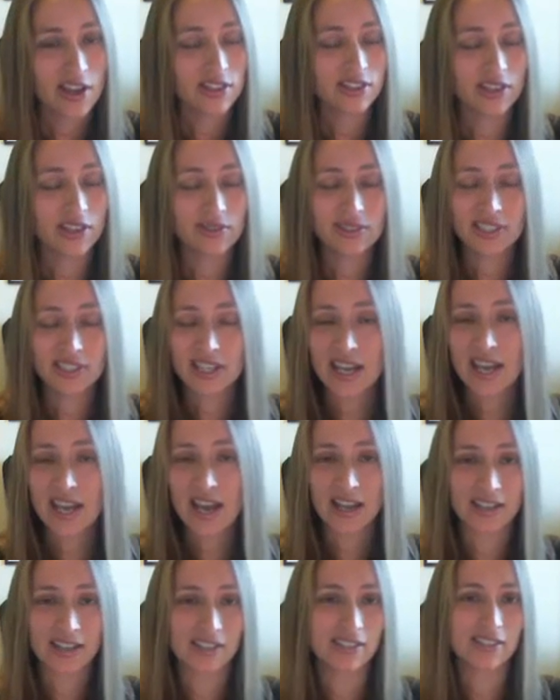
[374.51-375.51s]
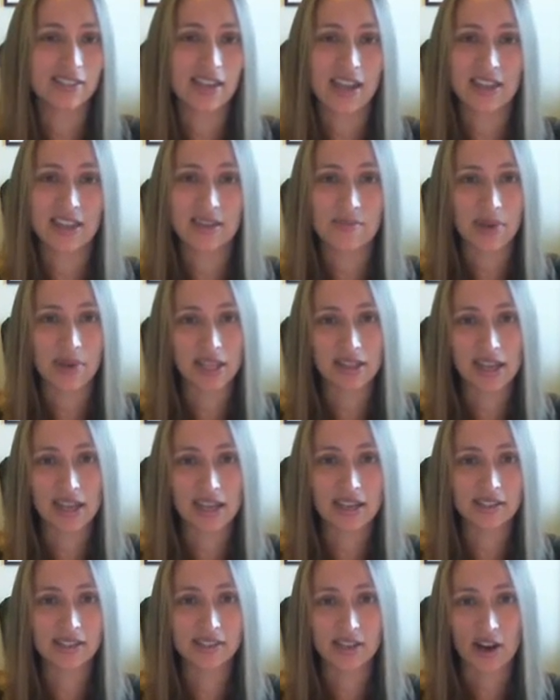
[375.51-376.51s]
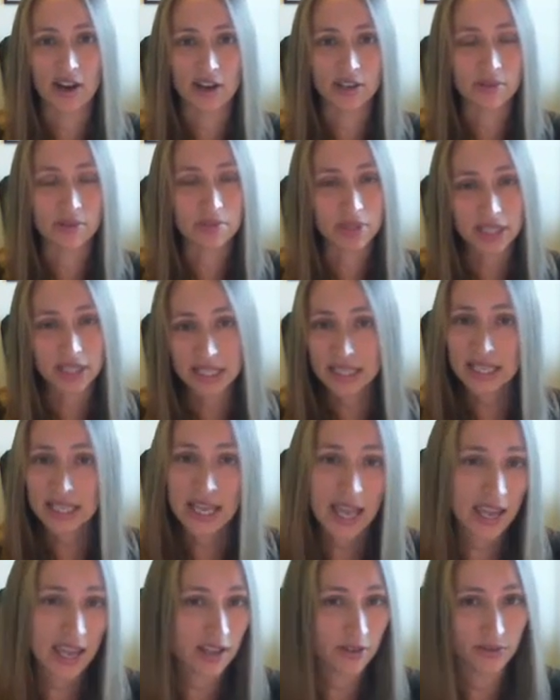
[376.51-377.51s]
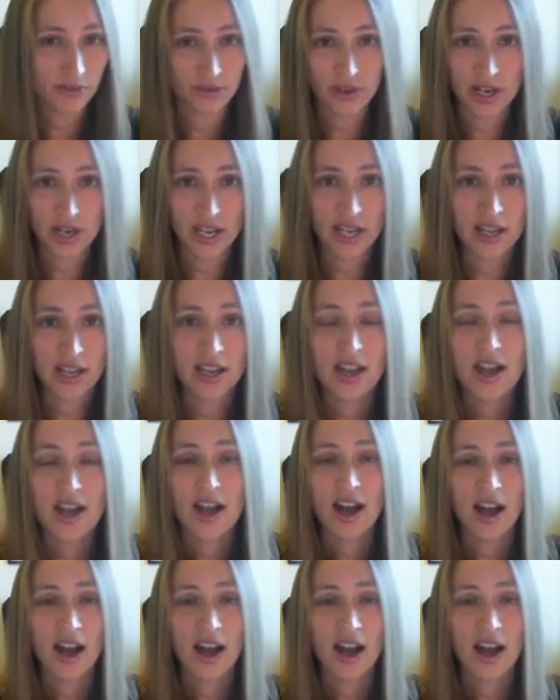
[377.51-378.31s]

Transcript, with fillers: So today I can say that my legs are completely ache-free.